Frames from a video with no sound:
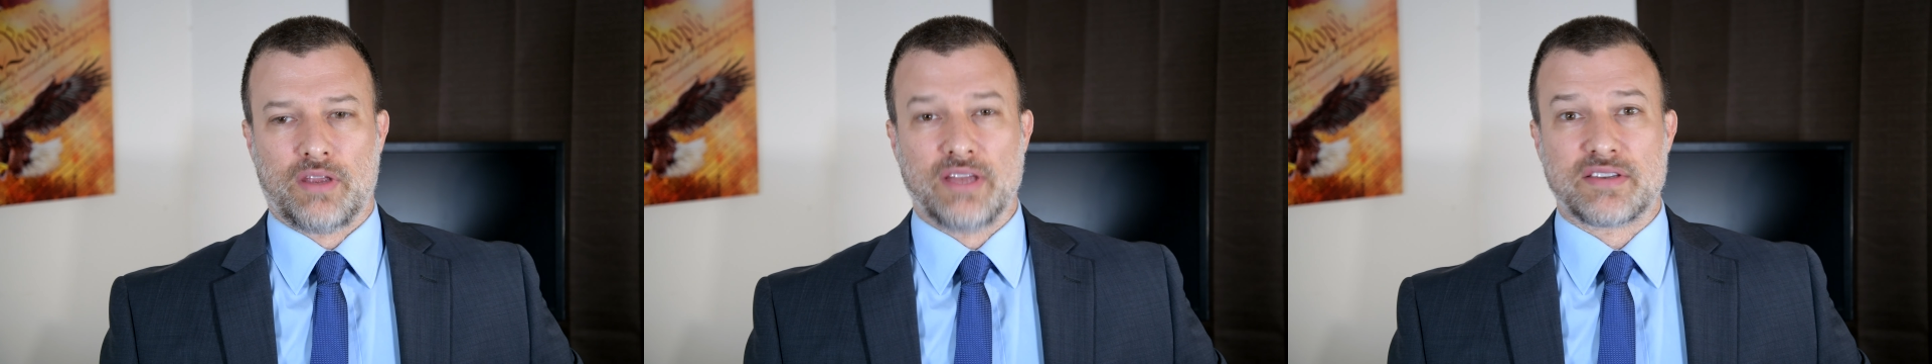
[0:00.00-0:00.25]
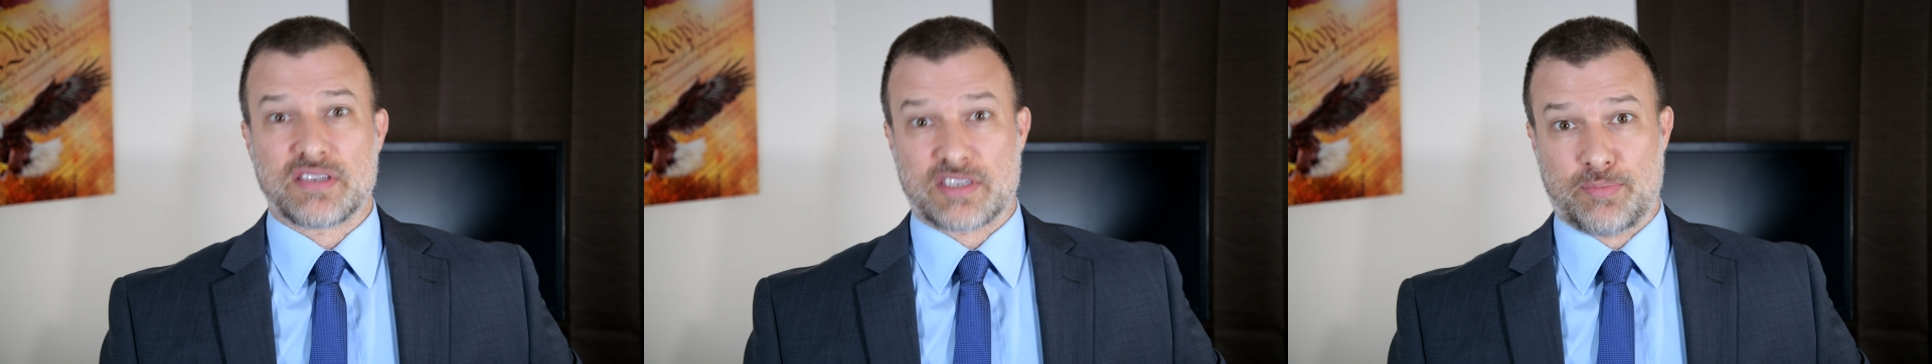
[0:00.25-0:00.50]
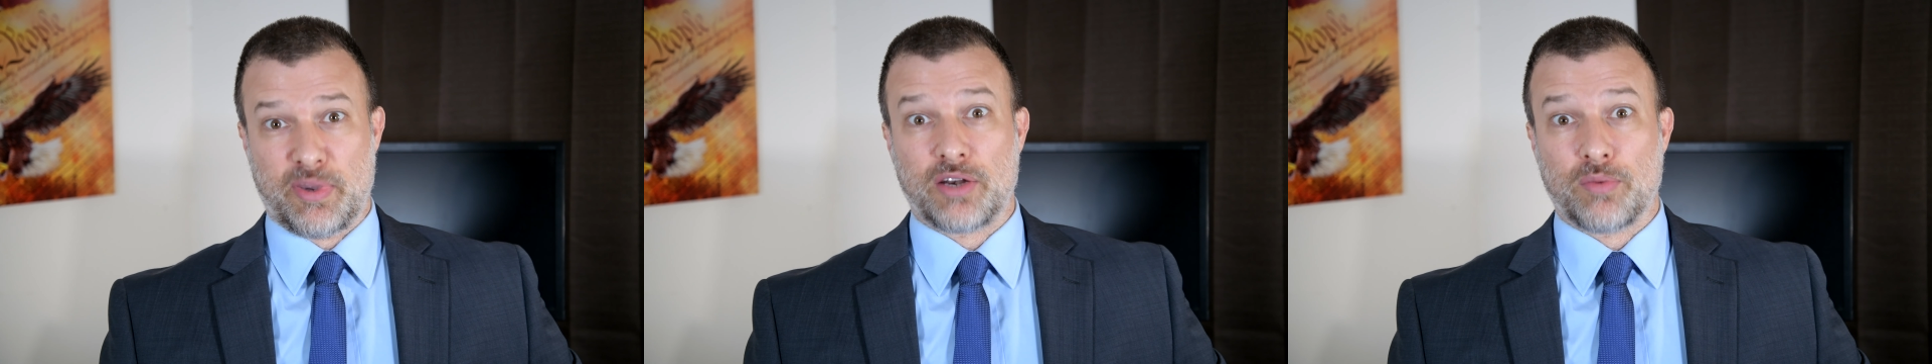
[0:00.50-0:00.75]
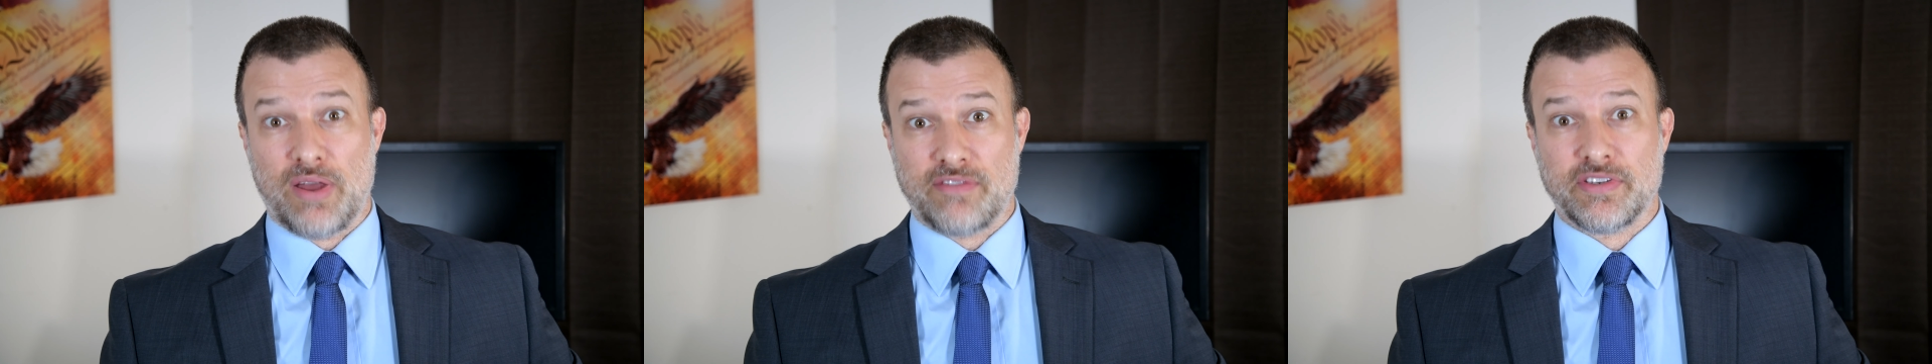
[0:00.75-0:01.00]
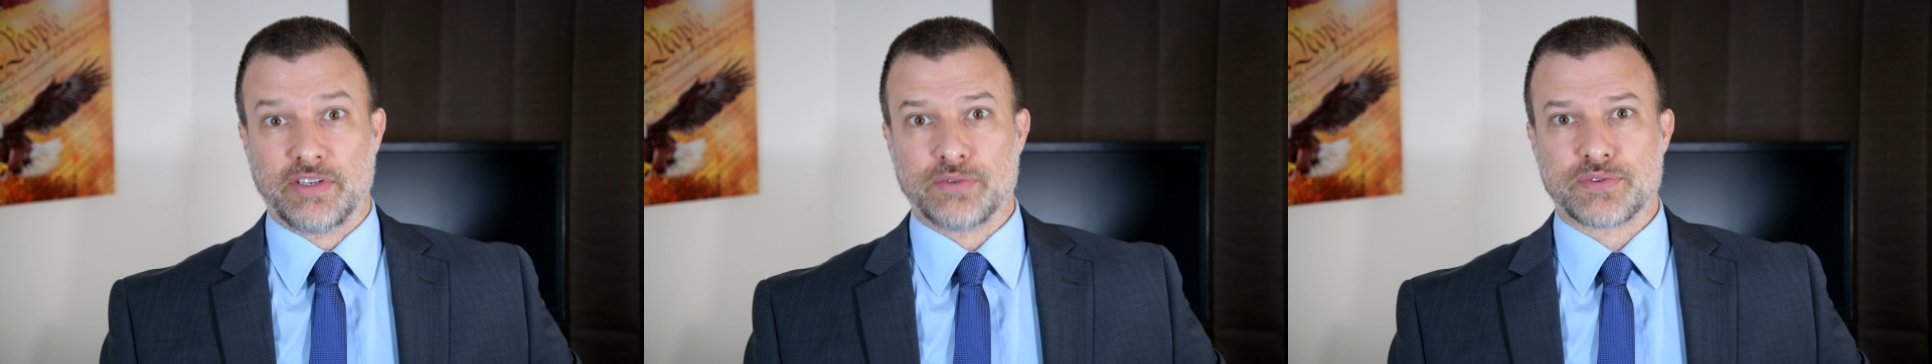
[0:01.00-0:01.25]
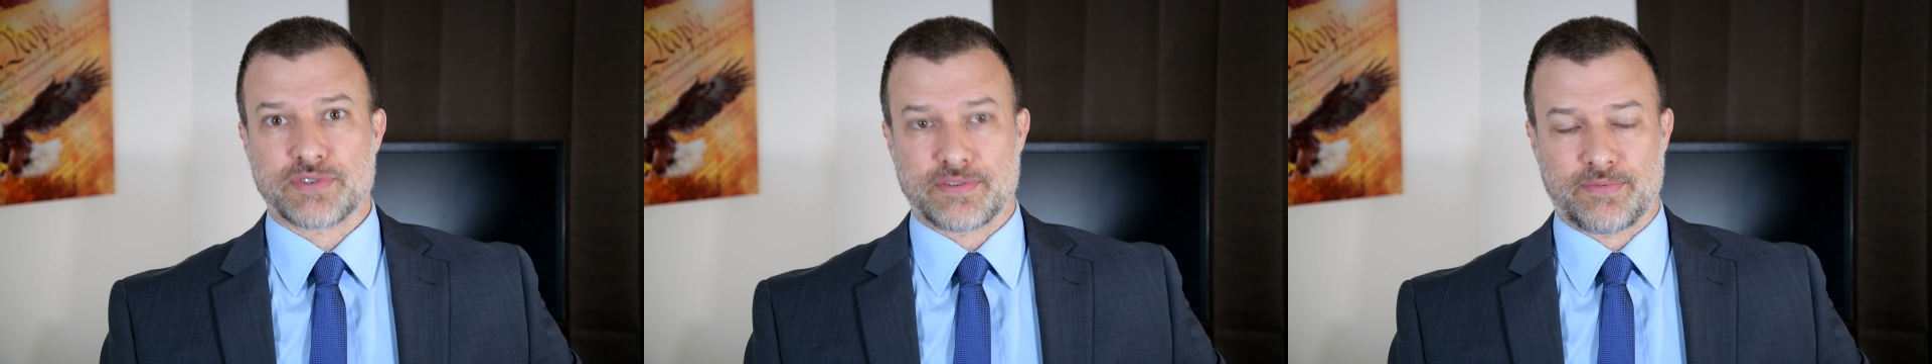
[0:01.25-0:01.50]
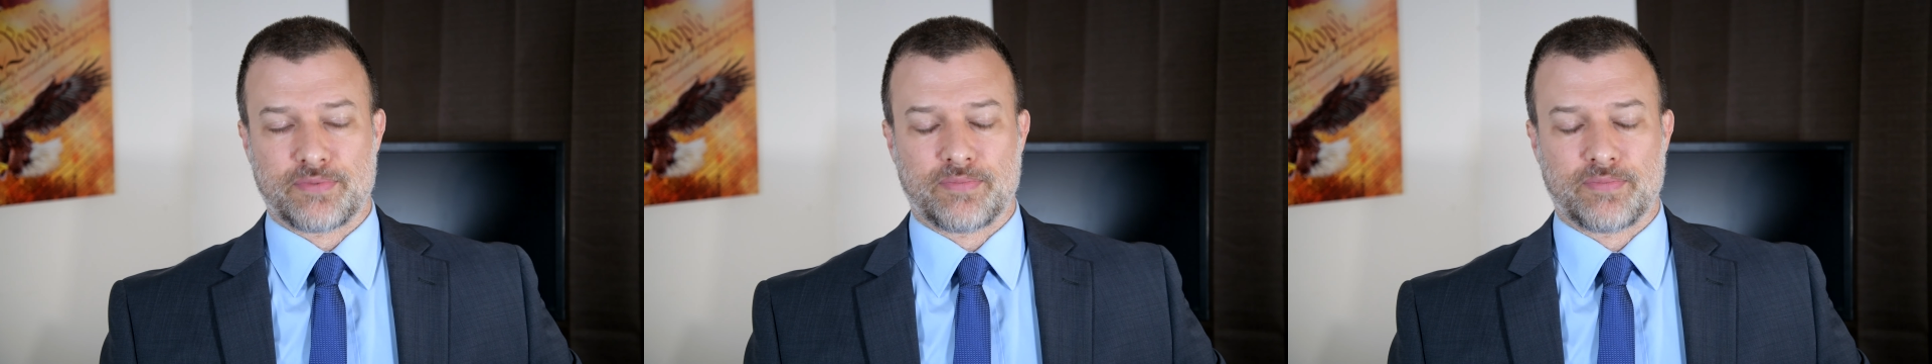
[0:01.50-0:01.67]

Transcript: anticipated revenues,